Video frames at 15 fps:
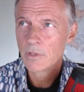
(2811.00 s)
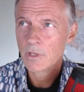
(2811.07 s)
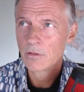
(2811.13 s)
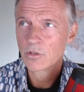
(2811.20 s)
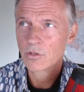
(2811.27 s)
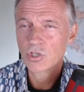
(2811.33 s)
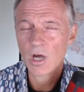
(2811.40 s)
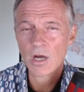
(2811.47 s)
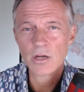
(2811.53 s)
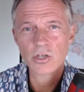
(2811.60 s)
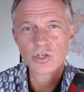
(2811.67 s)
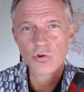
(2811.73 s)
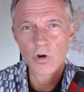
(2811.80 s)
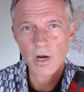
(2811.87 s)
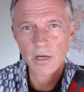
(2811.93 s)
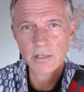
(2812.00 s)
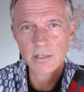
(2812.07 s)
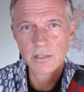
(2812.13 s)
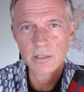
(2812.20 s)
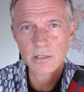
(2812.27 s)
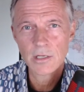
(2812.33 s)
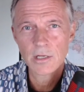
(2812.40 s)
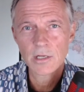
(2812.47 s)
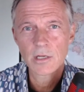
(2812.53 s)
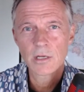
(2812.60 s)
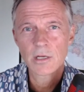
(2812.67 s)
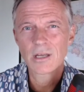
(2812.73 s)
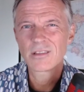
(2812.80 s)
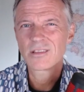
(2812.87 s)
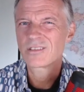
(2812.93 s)
The Younger Dryas.
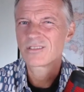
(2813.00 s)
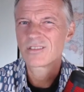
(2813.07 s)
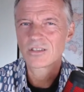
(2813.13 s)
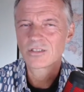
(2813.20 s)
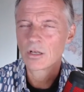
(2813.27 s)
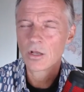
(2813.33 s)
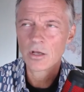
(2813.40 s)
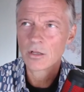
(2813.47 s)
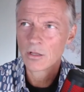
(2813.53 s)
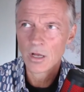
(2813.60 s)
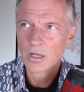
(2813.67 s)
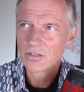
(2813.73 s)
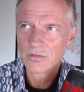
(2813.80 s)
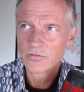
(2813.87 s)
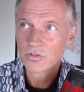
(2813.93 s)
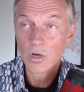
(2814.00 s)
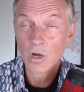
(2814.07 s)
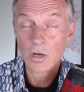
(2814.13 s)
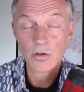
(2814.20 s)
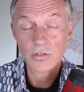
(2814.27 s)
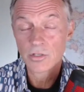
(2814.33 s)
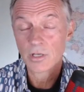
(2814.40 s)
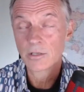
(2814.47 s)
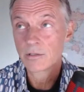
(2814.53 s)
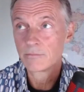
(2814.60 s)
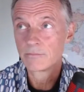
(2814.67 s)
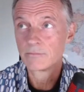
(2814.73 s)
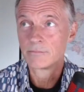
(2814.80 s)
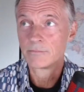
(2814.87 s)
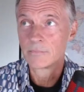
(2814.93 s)
Yeah, there's lots of scholars, and
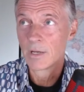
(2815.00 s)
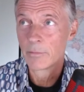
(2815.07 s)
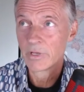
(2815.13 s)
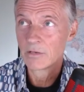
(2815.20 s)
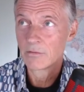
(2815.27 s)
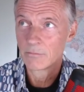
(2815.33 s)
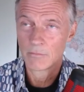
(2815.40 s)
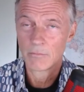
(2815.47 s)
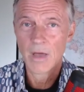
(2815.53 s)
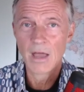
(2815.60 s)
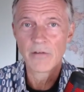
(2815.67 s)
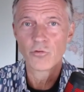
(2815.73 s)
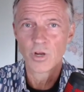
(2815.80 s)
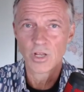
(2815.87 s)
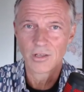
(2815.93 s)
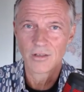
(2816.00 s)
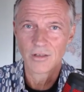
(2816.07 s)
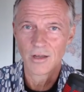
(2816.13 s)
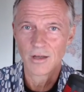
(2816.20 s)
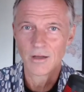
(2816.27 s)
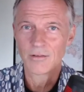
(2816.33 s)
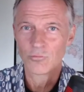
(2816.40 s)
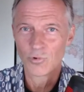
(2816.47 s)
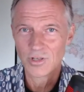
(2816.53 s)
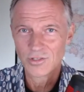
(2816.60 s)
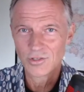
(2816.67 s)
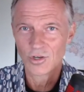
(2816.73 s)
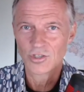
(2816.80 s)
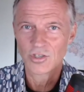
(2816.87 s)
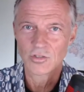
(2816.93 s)
I mean, maverick
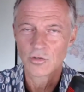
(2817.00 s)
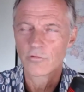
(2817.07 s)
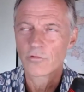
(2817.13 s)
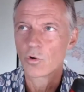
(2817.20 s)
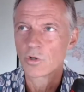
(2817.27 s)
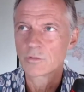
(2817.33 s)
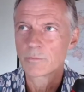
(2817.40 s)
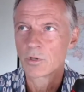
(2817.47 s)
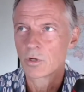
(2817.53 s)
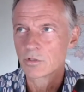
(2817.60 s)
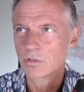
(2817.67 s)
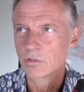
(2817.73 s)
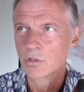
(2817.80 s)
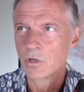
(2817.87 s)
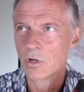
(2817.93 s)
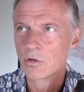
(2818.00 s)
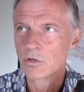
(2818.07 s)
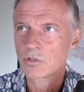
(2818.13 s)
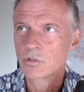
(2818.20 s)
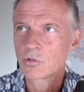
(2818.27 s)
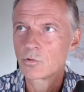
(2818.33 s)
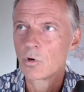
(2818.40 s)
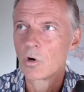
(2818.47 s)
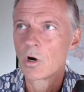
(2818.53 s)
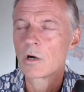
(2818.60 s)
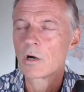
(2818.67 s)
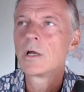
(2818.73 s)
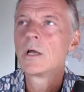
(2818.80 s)
researchers, of course, but also scholars who are